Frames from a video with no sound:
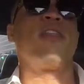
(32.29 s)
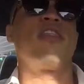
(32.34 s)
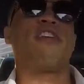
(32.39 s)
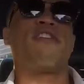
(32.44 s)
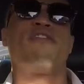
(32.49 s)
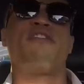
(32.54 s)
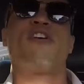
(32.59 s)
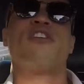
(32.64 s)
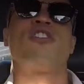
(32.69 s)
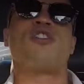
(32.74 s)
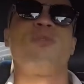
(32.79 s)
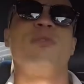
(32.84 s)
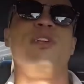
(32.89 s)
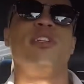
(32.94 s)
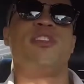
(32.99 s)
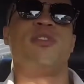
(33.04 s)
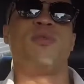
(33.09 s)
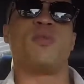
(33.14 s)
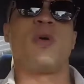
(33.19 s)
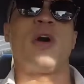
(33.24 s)
The first
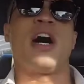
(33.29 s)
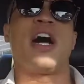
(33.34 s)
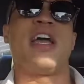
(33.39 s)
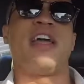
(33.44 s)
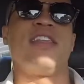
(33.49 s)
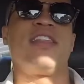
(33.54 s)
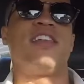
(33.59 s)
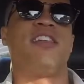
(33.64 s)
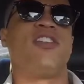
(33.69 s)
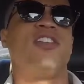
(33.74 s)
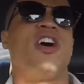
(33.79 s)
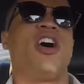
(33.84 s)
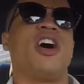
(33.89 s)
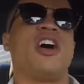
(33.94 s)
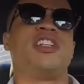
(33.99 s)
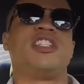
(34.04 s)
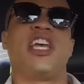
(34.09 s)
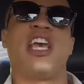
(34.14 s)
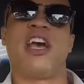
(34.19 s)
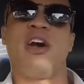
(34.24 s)
reason why the
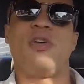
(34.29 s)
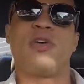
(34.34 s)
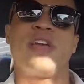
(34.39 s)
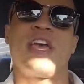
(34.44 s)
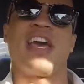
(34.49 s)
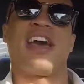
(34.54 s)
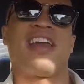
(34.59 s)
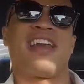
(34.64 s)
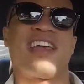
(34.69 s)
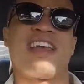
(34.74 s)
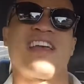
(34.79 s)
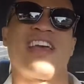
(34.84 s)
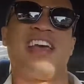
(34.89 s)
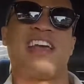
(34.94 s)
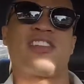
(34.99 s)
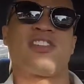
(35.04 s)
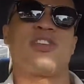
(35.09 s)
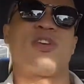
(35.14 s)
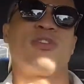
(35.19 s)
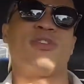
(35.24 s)
Dodge Hellcat
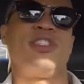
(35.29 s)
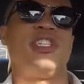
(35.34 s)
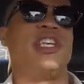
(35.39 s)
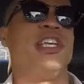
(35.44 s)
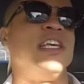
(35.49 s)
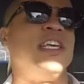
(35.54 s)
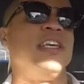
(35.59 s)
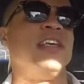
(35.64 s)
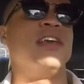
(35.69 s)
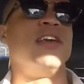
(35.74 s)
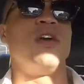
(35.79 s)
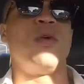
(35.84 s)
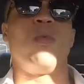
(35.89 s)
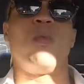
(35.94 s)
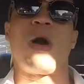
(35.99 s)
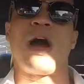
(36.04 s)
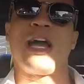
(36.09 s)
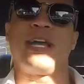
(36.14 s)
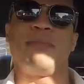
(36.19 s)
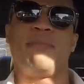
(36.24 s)

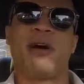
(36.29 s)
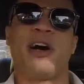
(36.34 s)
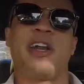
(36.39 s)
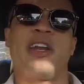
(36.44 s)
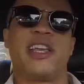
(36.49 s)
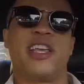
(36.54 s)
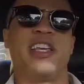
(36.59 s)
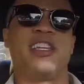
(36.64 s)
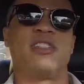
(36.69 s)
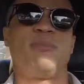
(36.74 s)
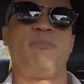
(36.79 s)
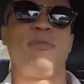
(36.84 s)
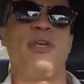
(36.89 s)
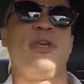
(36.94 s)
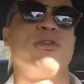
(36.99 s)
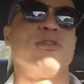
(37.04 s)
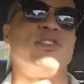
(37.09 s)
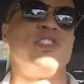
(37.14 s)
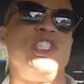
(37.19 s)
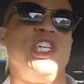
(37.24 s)
SRT widebody is
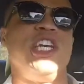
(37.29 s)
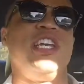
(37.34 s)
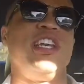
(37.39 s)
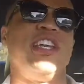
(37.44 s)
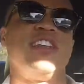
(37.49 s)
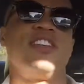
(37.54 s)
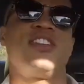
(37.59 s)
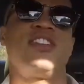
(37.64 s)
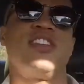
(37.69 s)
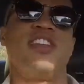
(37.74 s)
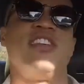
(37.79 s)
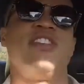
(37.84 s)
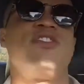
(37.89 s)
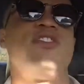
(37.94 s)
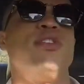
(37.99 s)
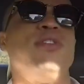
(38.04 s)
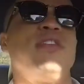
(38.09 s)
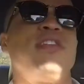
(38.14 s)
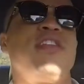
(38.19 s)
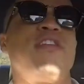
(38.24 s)
pure genius is
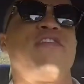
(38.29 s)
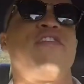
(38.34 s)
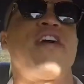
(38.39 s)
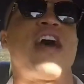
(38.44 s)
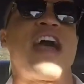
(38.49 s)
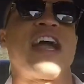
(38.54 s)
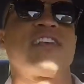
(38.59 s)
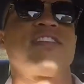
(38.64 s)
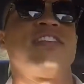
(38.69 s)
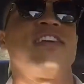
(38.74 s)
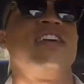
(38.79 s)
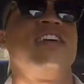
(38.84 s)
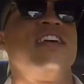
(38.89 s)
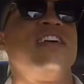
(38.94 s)
due to the fact